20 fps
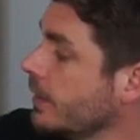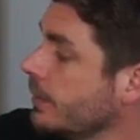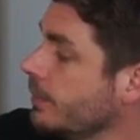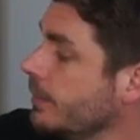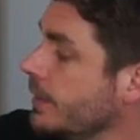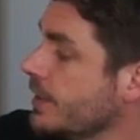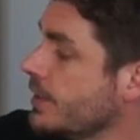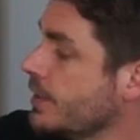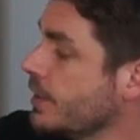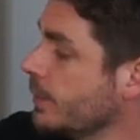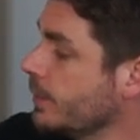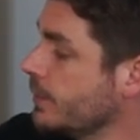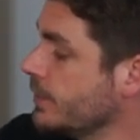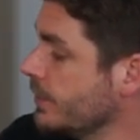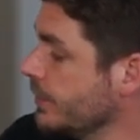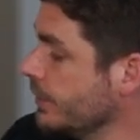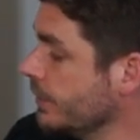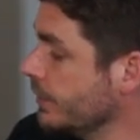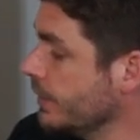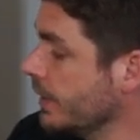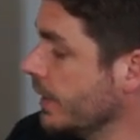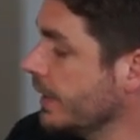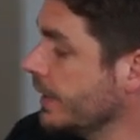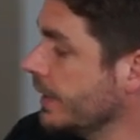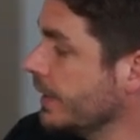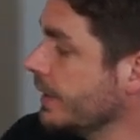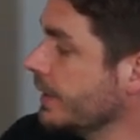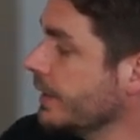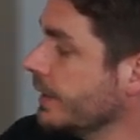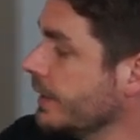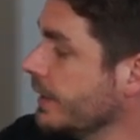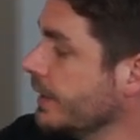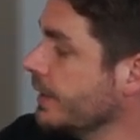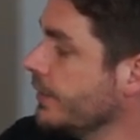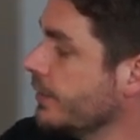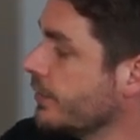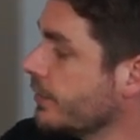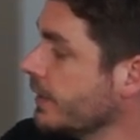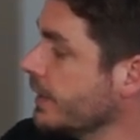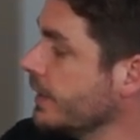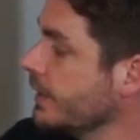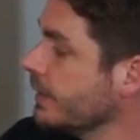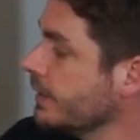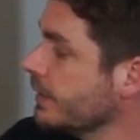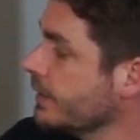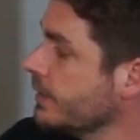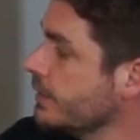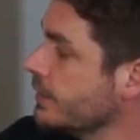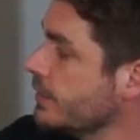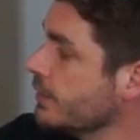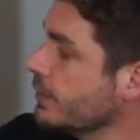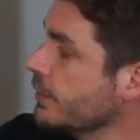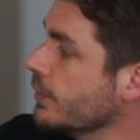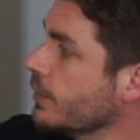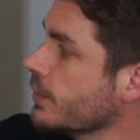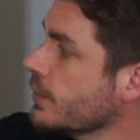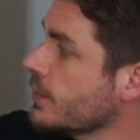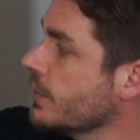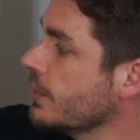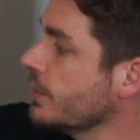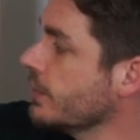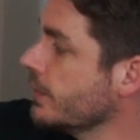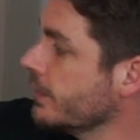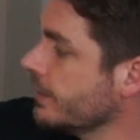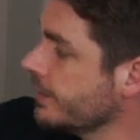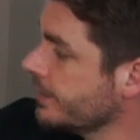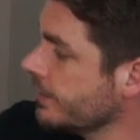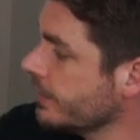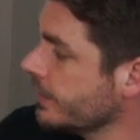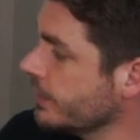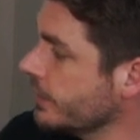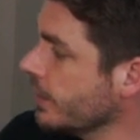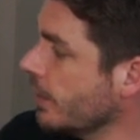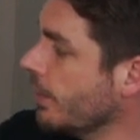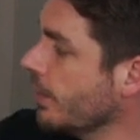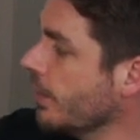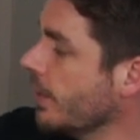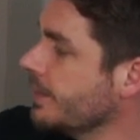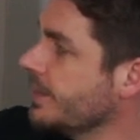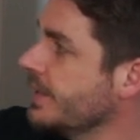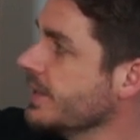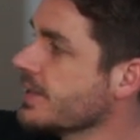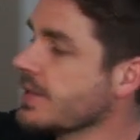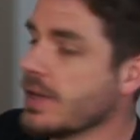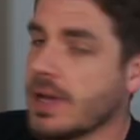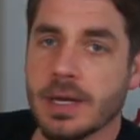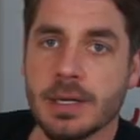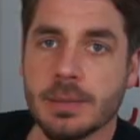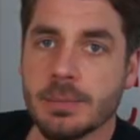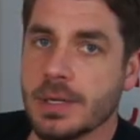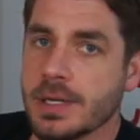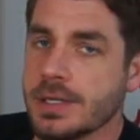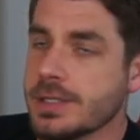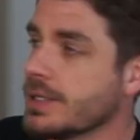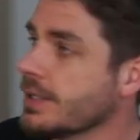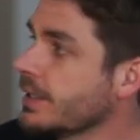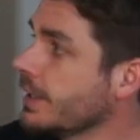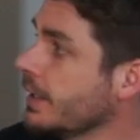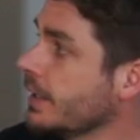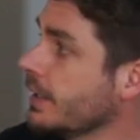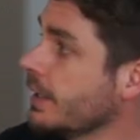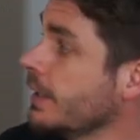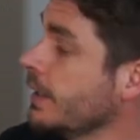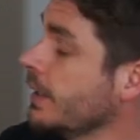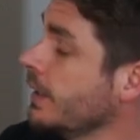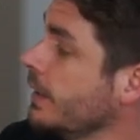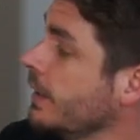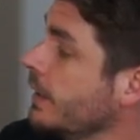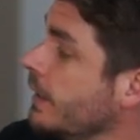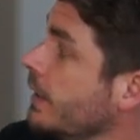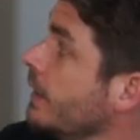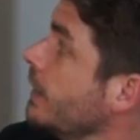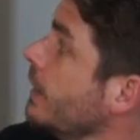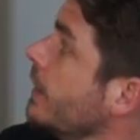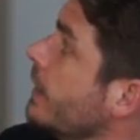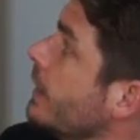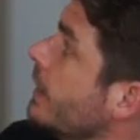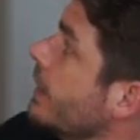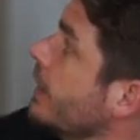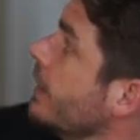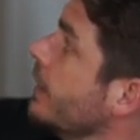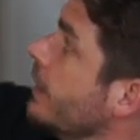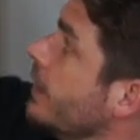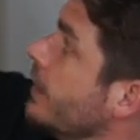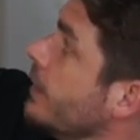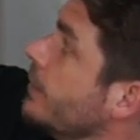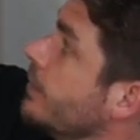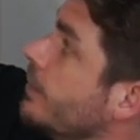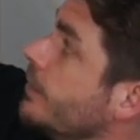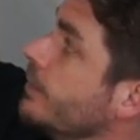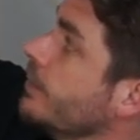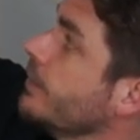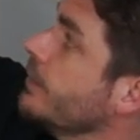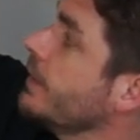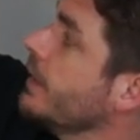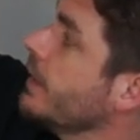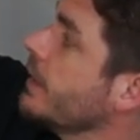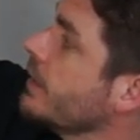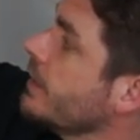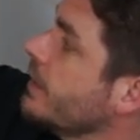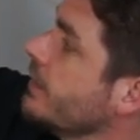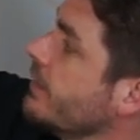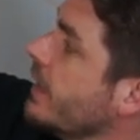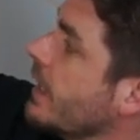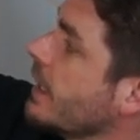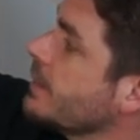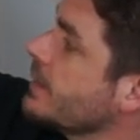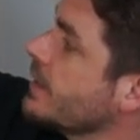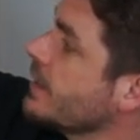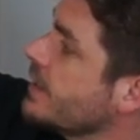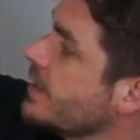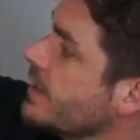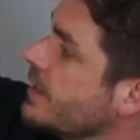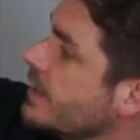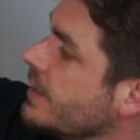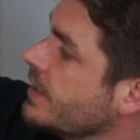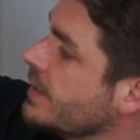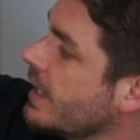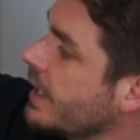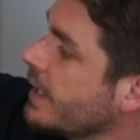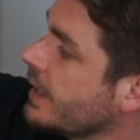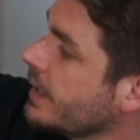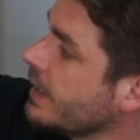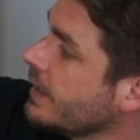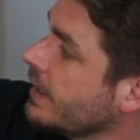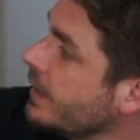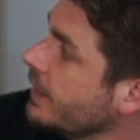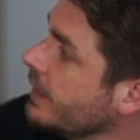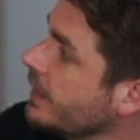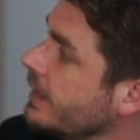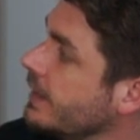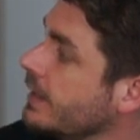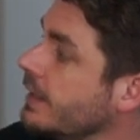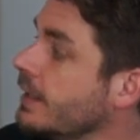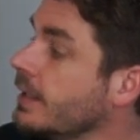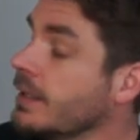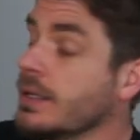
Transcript: bishop to e3 to also double up this line, basically. Derek develops his second knight.